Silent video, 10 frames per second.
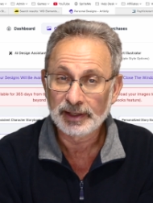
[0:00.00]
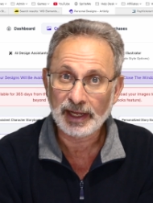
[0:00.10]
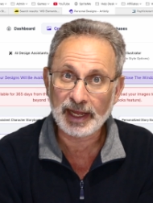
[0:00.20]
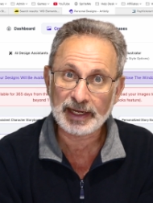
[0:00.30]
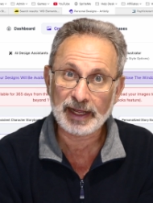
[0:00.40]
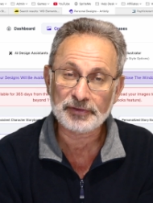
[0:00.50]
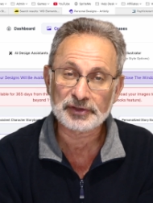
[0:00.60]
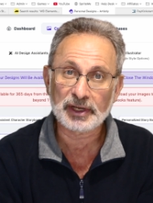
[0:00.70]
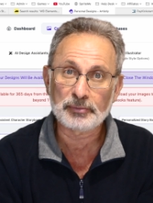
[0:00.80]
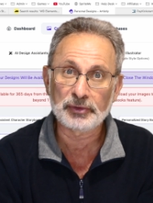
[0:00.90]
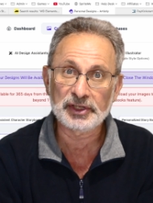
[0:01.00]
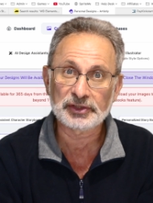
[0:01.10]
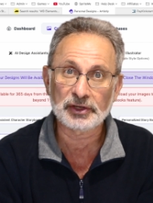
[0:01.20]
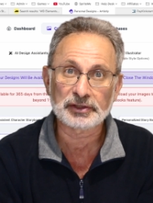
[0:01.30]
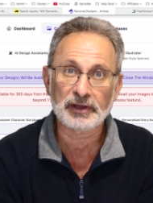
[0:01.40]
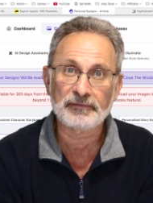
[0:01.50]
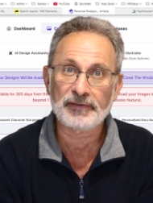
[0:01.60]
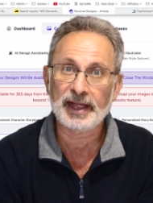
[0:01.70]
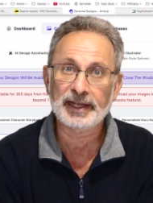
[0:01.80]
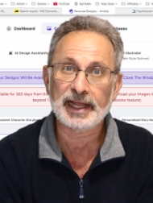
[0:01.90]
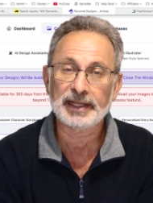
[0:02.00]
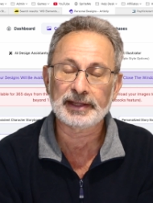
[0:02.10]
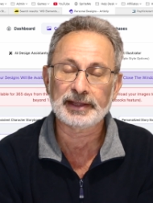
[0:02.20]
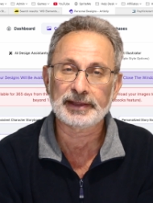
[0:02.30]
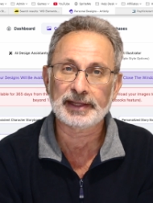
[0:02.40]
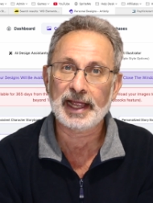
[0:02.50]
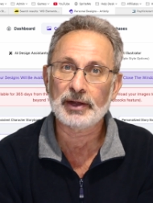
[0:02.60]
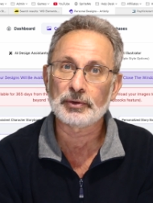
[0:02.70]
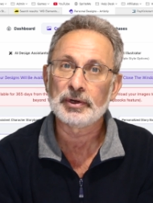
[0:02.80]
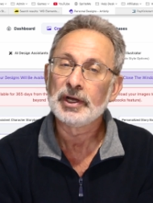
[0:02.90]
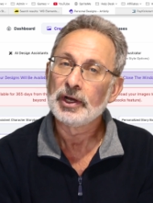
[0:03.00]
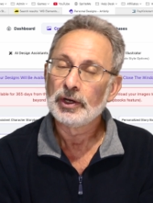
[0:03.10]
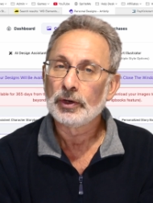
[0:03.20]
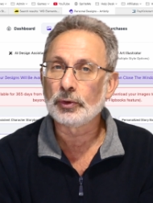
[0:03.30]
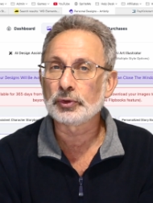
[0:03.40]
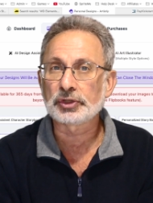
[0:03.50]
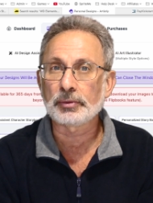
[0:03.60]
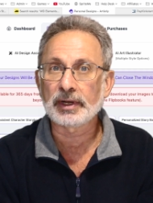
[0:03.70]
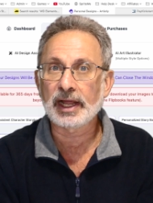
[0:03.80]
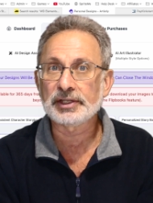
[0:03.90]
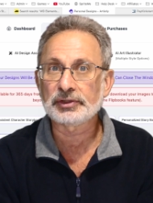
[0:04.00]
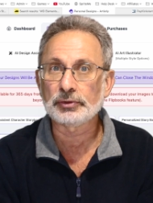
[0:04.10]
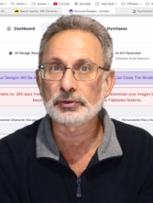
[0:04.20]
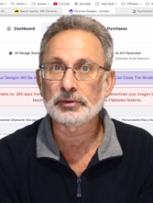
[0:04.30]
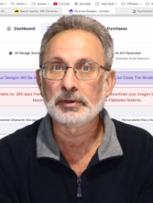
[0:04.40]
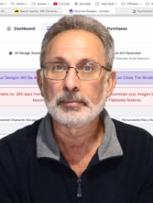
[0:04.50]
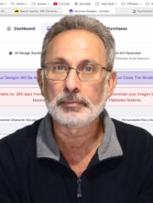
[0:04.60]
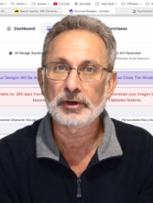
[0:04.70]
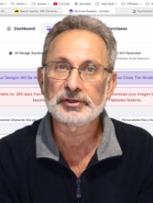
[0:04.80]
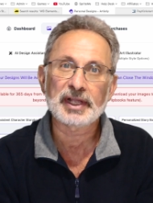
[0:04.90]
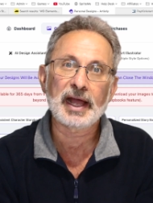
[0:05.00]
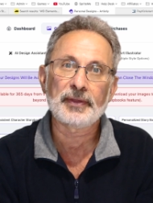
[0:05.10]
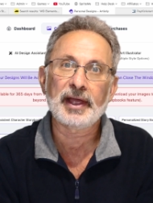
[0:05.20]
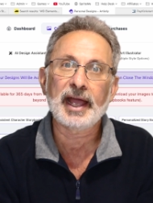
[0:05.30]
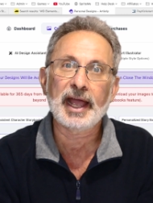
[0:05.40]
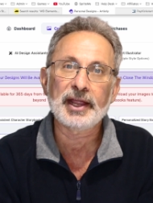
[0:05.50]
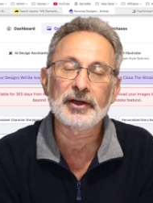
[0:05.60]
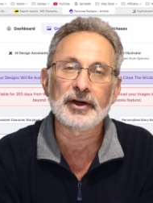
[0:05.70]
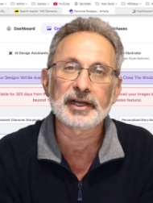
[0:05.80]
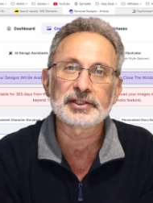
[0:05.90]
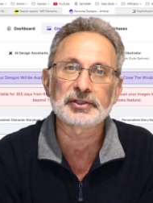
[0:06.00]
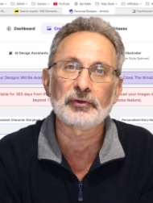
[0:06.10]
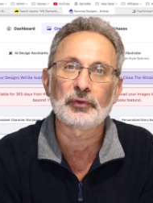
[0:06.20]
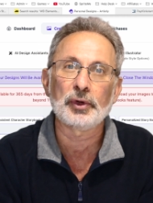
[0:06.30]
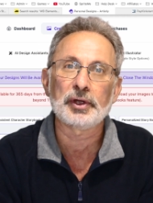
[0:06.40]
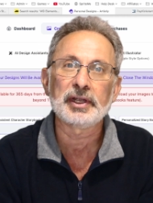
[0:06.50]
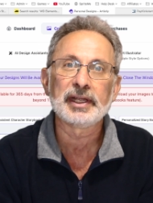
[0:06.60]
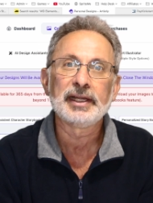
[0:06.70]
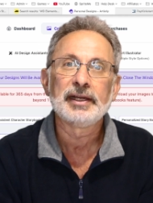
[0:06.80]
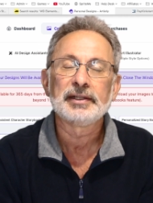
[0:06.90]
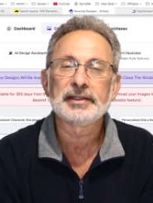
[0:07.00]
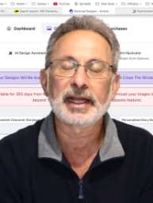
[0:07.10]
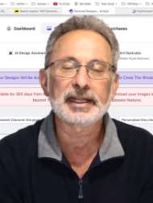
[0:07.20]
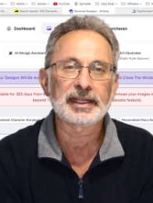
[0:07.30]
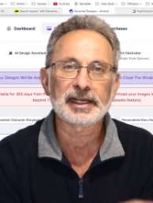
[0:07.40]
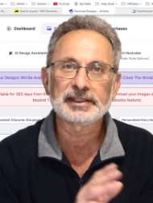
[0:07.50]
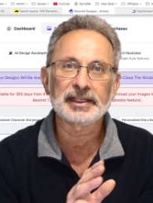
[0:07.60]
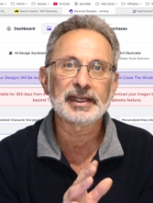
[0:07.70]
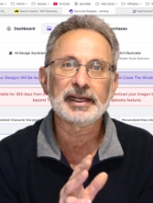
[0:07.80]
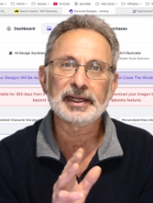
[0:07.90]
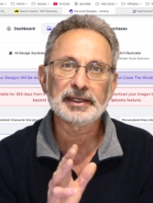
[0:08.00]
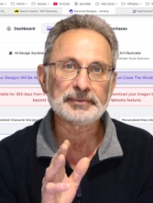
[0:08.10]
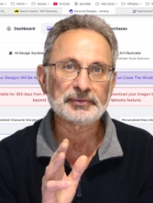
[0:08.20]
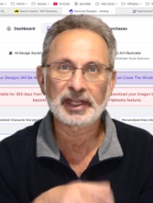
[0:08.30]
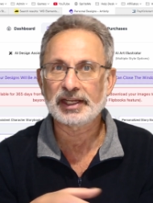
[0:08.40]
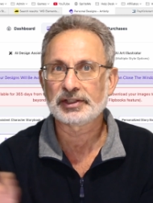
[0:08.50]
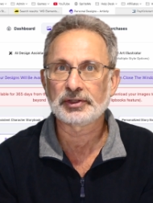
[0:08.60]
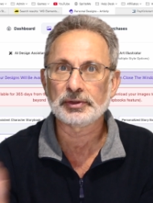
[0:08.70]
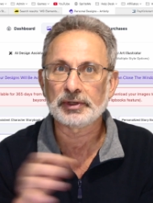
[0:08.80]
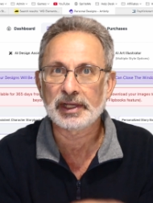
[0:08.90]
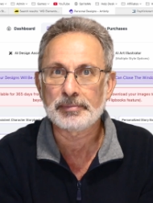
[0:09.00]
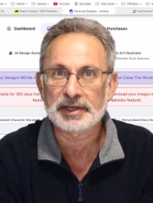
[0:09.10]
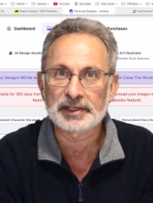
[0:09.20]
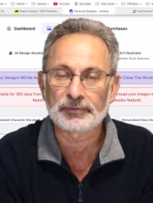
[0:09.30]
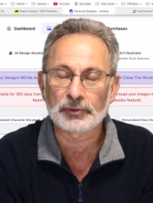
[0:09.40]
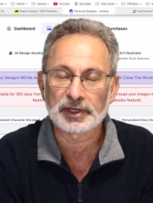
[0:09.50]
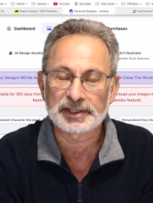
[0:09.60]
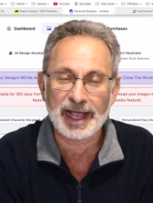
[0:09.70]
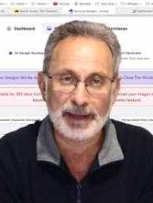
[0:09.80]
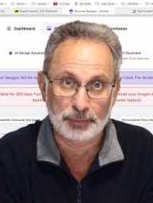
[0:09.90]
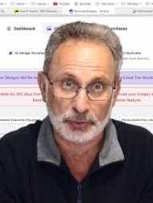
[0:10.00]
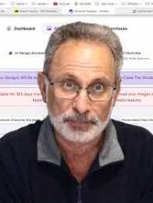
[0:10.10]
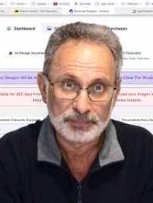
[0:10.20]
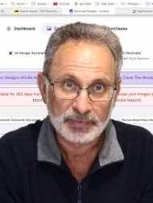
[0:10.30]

And after some research, I found that also relates to most other AI software that does text to image, for example.